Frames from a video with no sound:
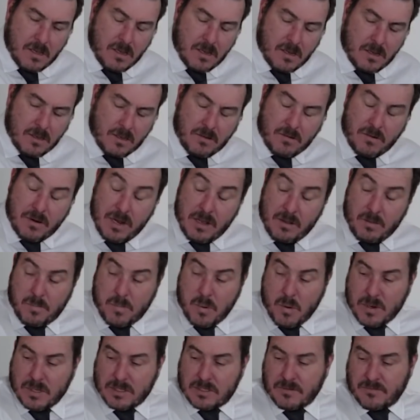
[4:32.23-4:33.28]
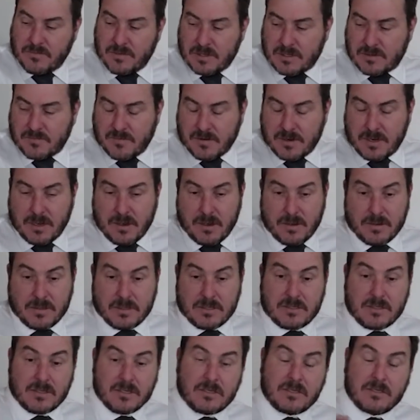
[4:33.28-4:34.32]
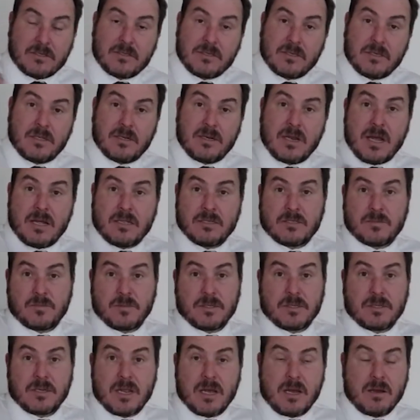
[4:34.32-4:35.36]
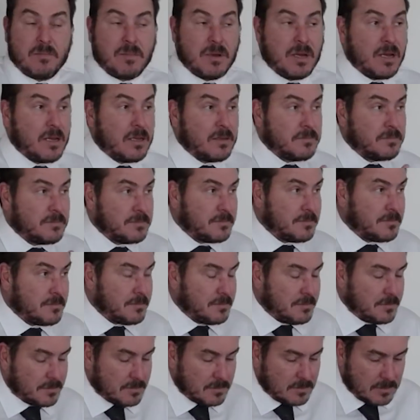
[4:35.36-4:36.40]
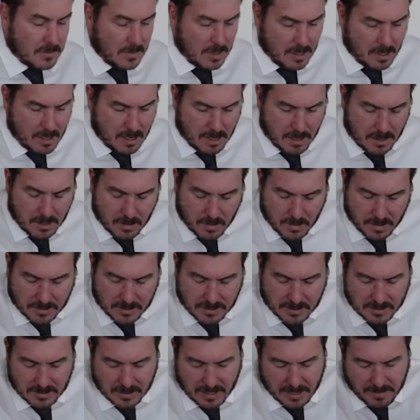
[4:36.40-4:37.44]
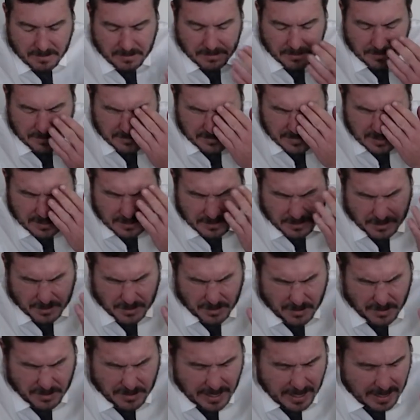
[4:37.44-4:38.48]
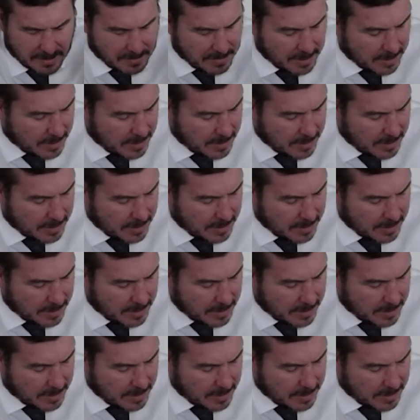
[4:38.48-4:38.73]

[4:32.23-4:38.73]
The real point of this video is this announcement now by, what's his name? The Zulu name.